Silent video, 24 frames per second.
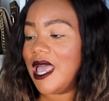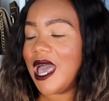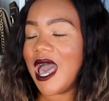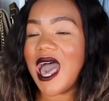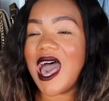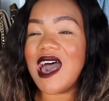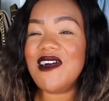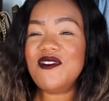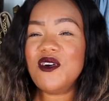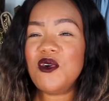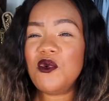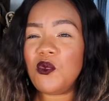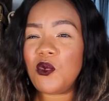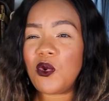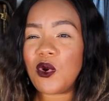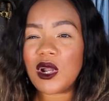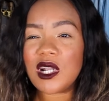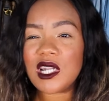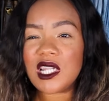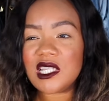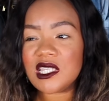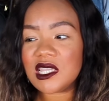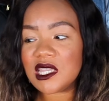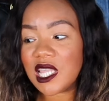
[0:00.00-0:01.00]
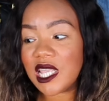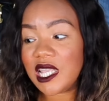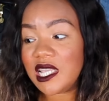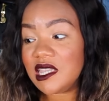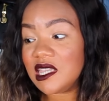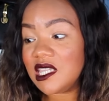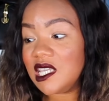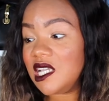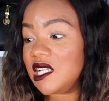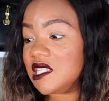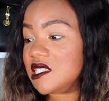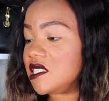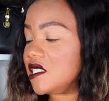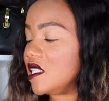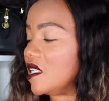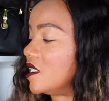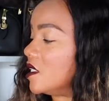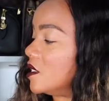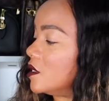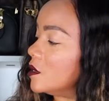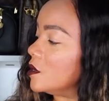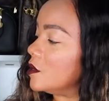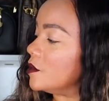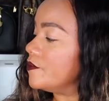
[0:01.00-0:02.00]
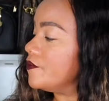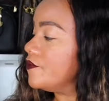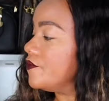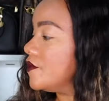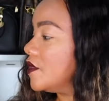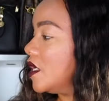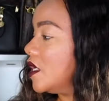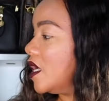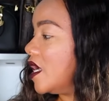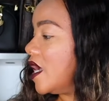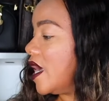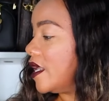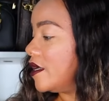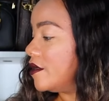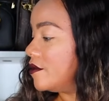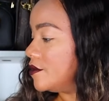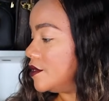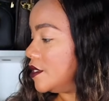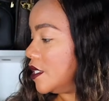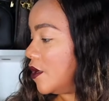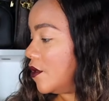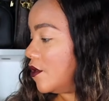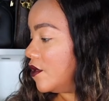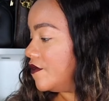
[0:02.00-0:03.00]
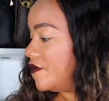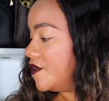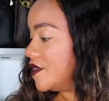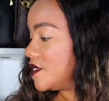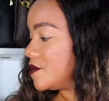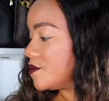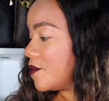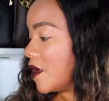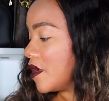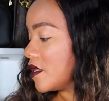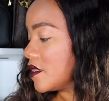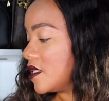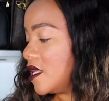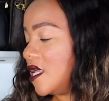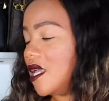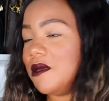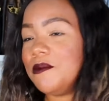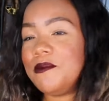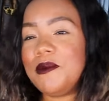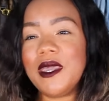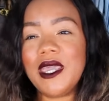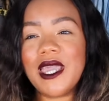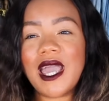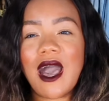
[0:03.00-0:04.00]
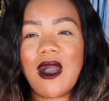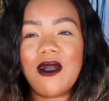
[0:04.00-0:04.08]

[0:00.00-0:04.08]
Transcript: I haven't worn it lately, so I don't know if it's worth keeping.